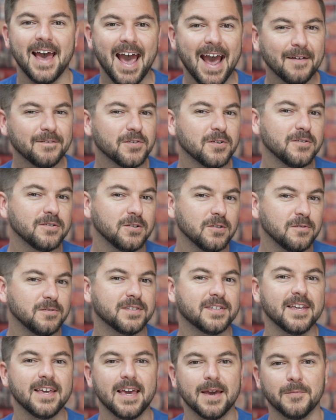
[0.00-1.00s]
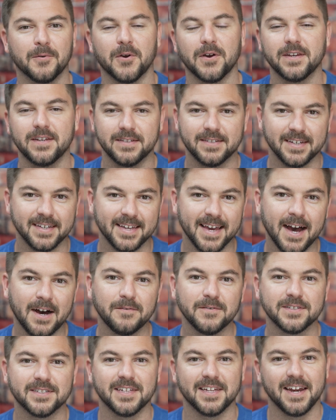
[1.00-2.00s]
after Lucy immigrated to
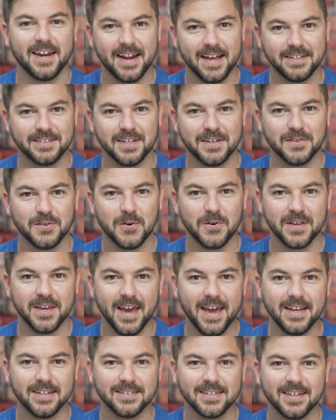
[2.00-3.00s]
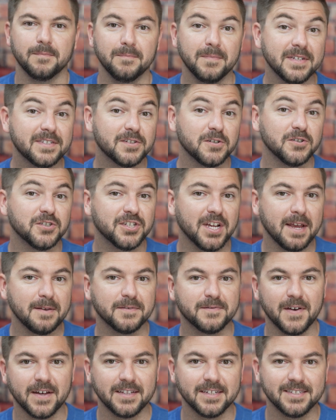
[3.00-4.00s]
Galveston in 1838. Mr.
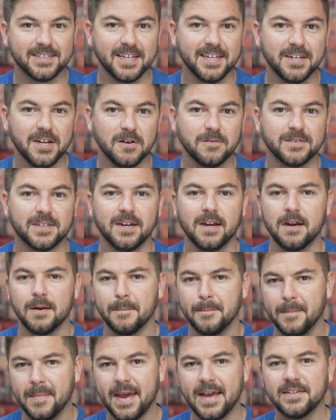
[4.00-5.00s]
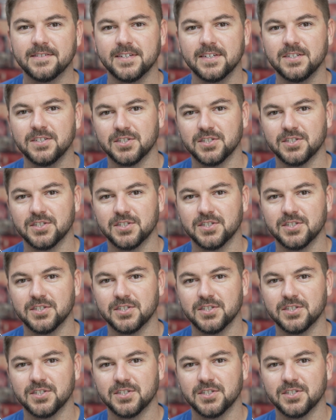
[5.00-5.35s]
James Valentino did an amazing